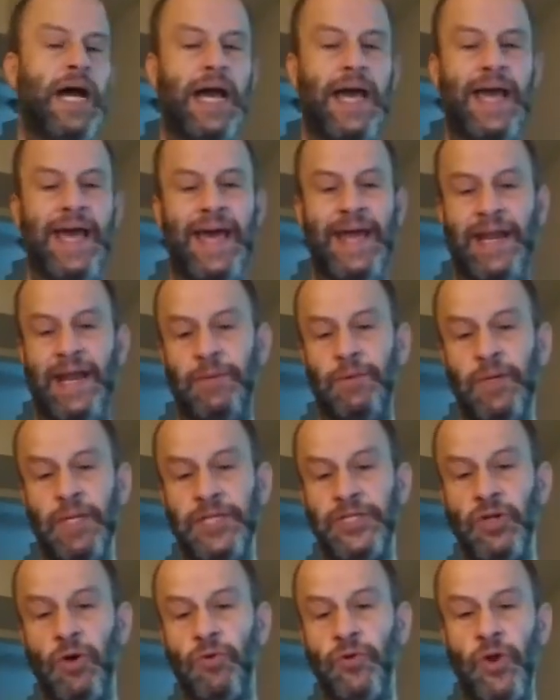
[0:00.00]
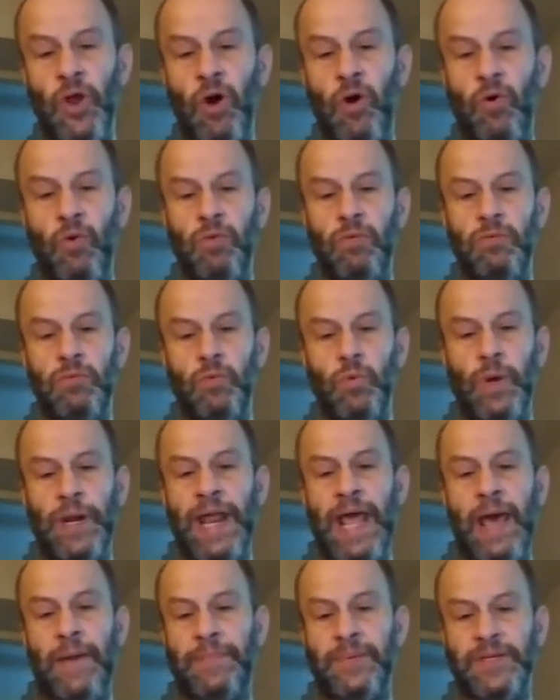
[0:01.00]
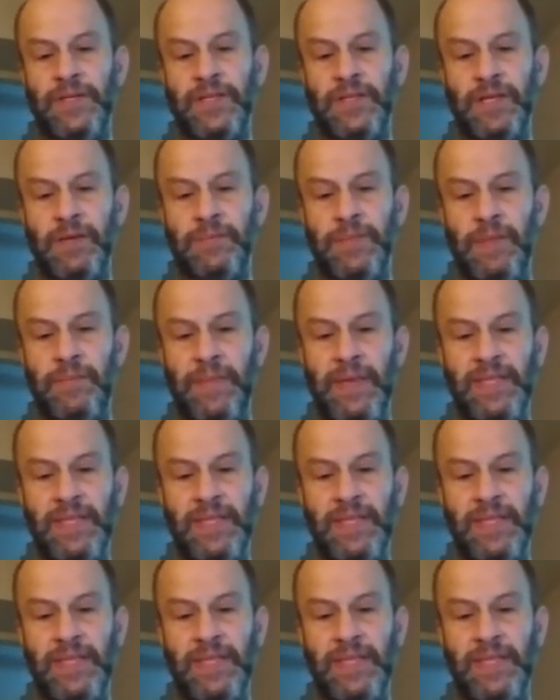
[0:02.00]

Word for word: and I really don't know what happened to them that